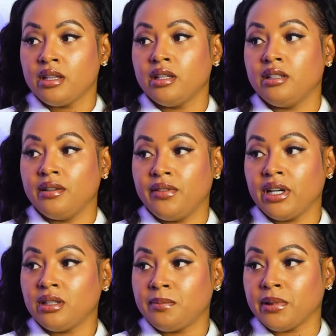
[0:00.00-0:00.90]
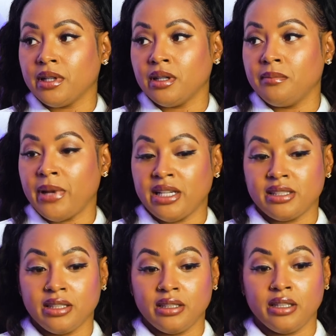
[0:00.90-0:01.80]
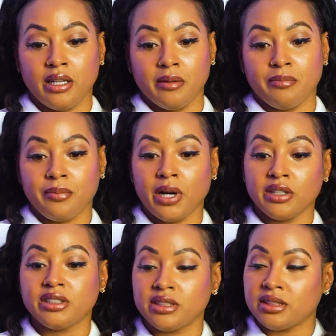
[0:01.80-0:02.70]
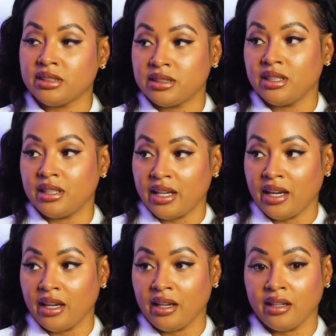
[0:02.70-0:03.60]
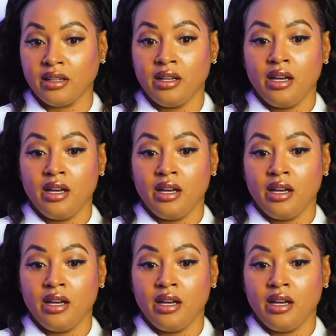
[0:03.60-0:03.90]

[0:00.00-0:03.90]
The developer basically purchases the land,